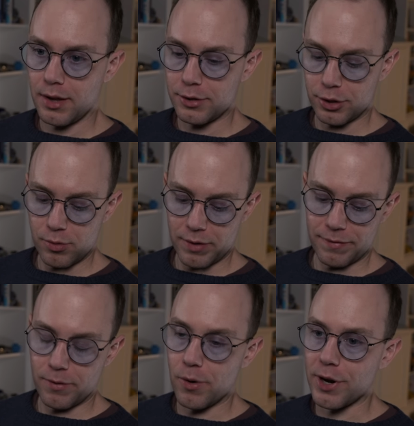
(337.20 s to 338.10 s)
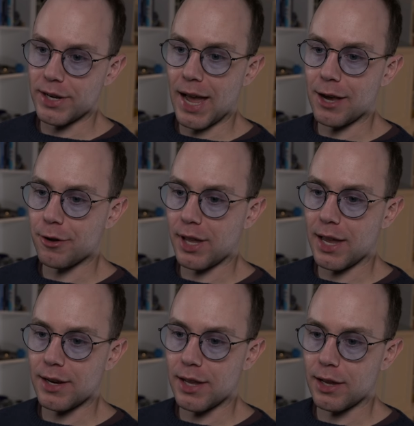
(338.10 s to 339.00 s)
to avoid
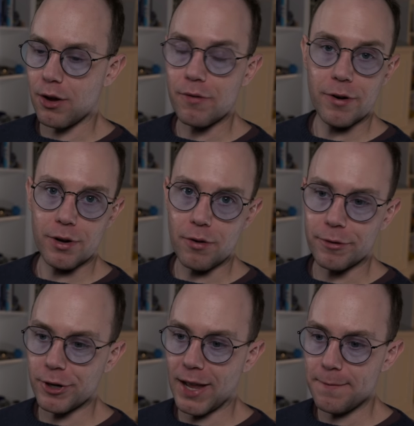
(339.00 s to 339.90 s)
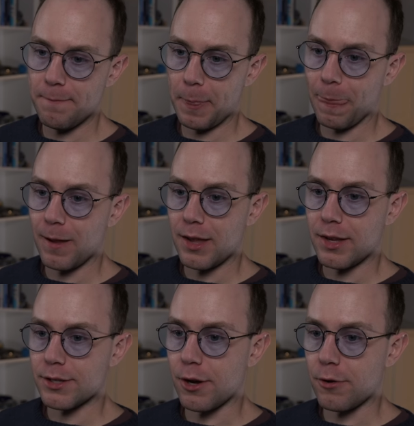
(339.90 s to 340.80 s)
allocating over and over again.
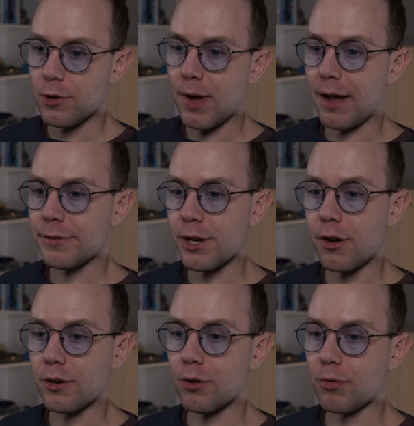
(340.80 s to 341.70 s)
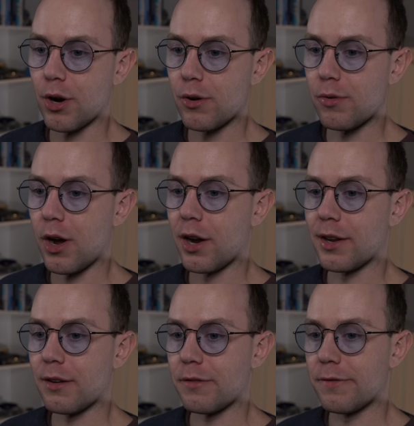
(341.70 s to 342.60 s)
So you have to call grow on
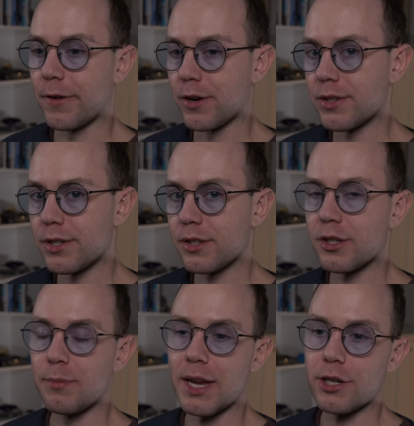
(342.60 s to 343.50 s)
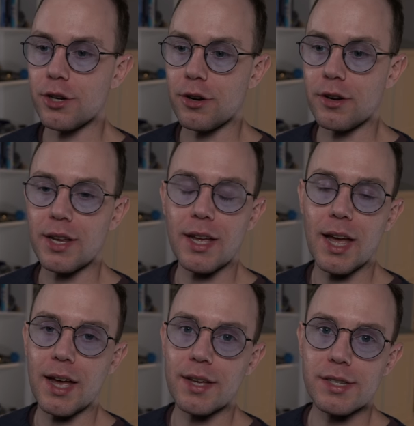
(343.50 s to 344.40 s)
it first to make sure it
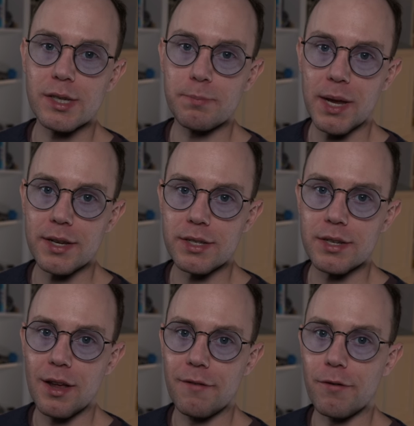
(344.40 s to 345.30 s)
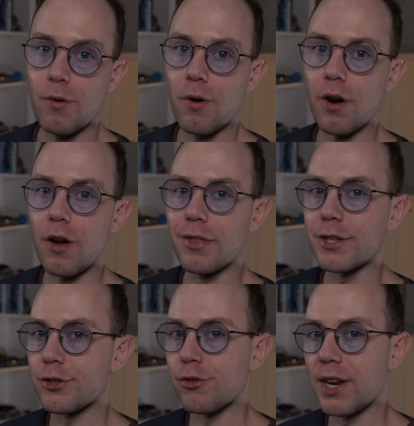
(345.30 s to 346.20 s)
has space for all the
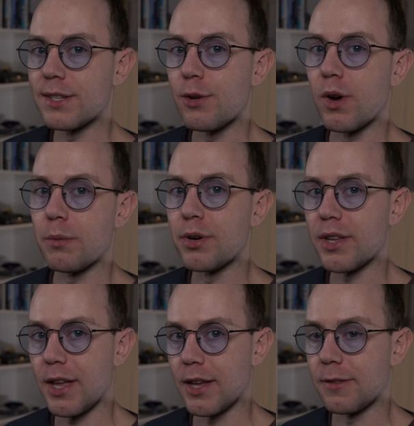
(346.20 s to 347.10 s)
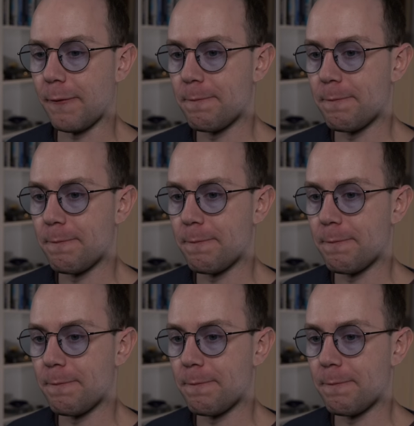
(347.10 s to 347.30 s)
strings you want to put in.